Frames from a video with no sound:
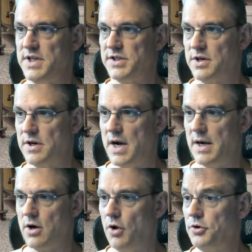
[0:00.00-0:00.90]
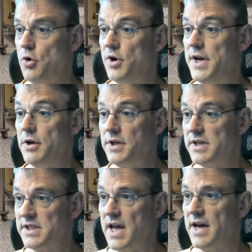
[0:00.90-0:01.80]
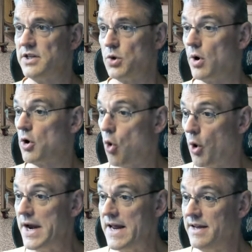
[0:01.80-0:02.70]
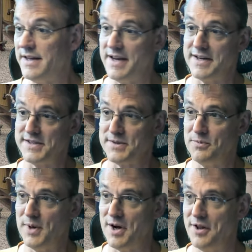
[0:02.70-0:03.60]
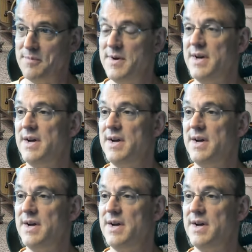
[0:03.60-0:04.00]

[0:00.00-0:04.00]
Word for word: These are uh, called Cornelius kegs or corny kegs, we call them.